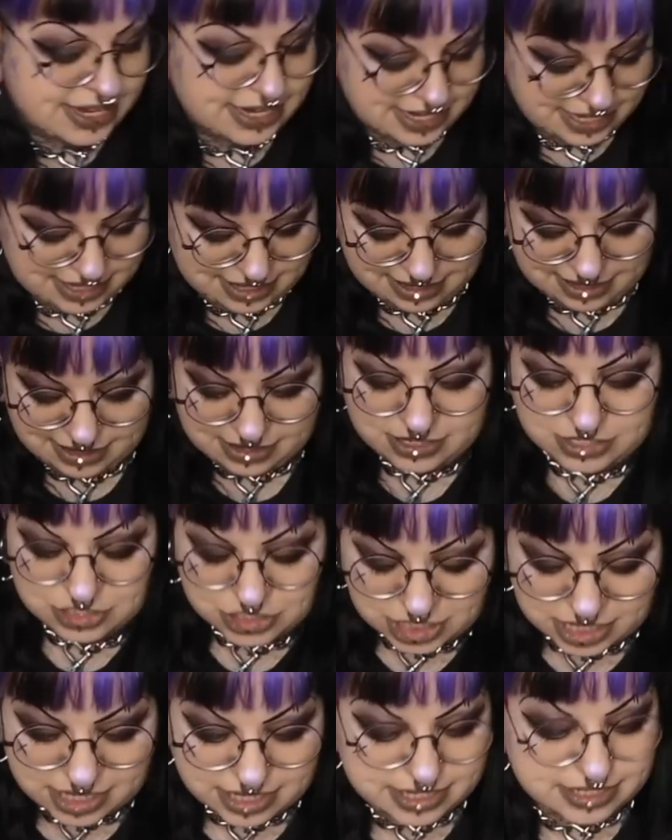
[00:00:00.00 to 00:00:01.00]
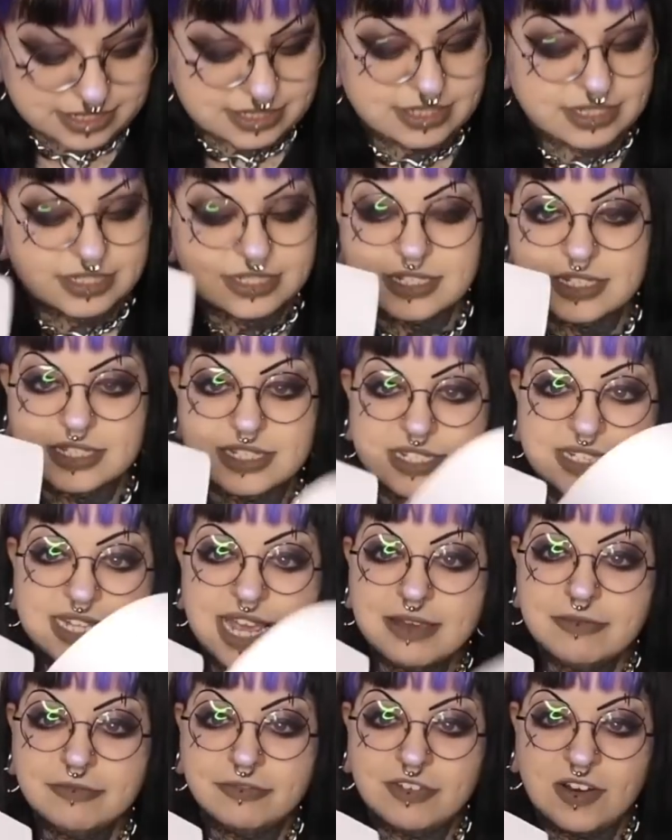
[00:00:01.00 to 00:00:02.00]
in just the
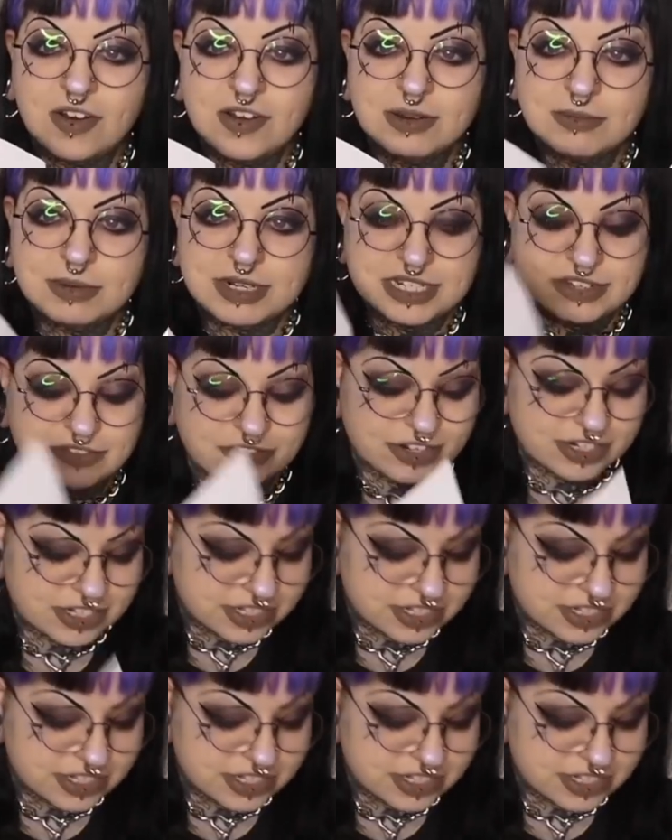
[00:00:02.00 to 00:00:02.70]
same font but different